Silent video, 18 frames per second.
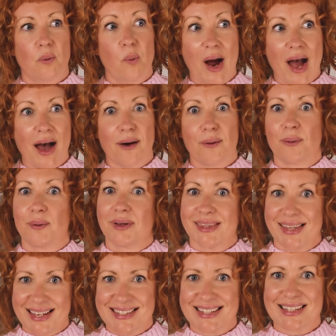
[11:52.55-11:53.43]
wow,
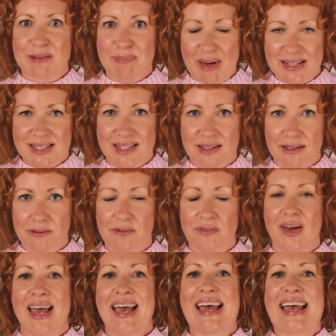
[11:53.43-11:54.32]
that's
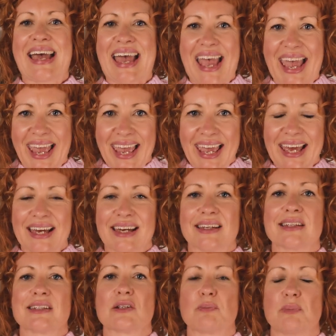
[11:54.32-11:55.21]
expensive,
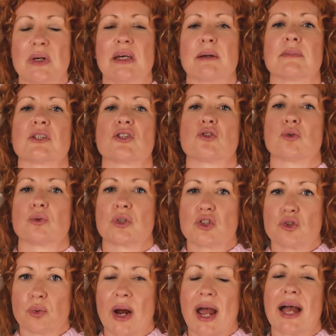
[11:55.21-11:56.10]
and being able to
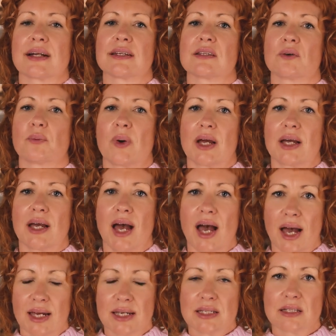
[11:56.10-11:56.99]
attract the right
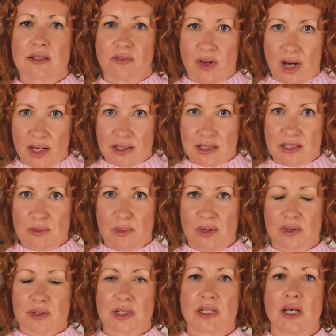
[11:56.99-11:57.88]
kinds of
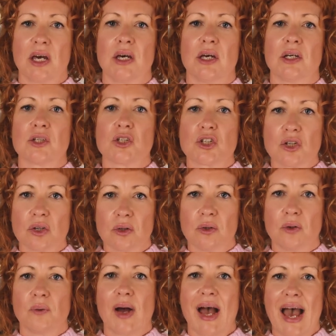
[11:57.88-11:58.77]
customers
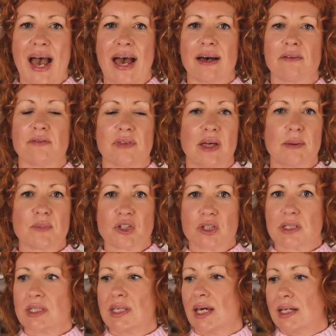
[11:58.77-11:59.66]
Two, have them
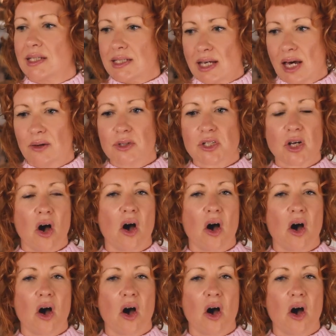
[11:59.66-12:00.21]
just say, sounds